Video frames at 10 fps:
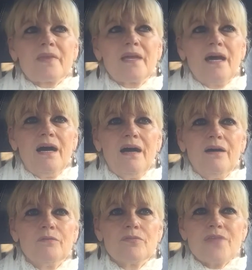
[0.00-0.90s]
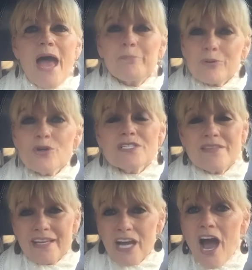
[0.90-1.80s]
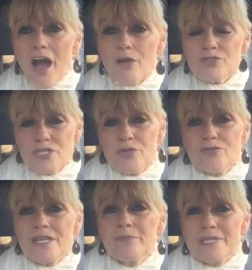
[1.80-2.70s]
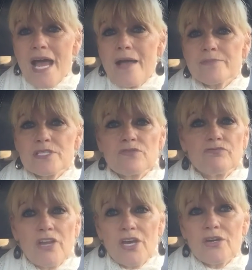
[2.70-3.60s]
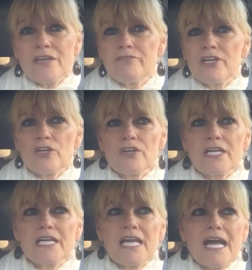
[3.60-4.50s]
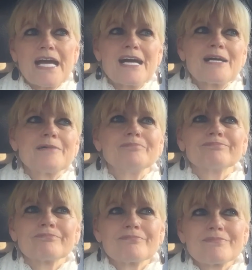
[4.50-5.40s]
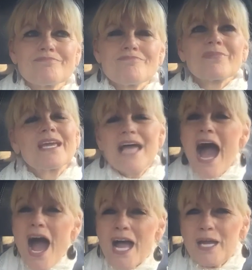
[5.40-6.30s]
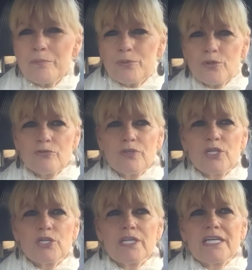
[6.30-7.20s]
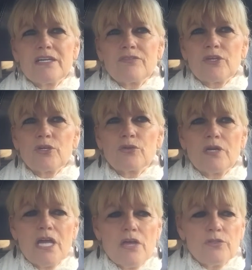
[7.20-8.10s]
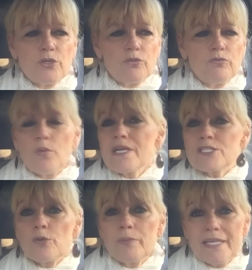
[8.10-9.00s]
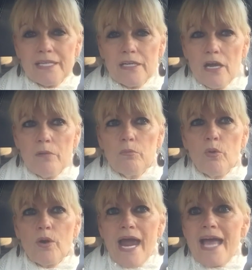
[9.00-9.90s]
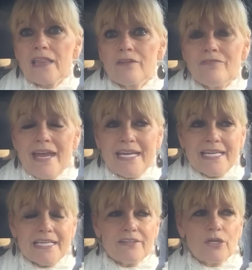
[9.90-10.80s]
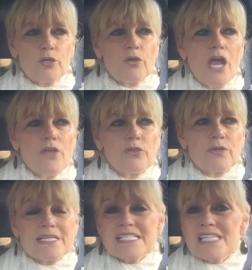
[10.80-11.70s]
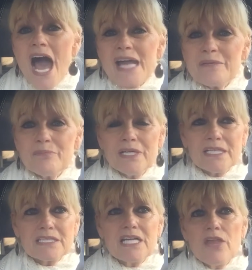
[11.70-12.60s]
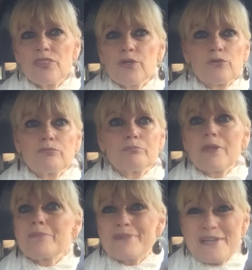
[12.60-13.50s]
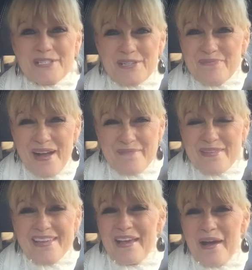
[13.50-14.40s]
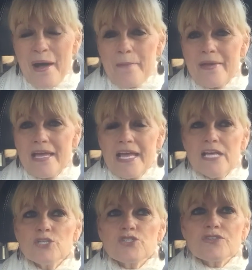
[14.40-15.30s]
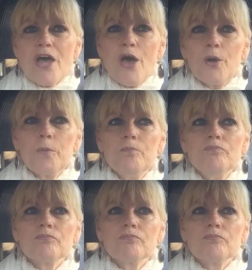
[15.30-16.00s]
um, that person that called you sometimes is very, very um, hyper, very, their, their voice will be more elevated, their, their excitement, their blood pressure might be up. So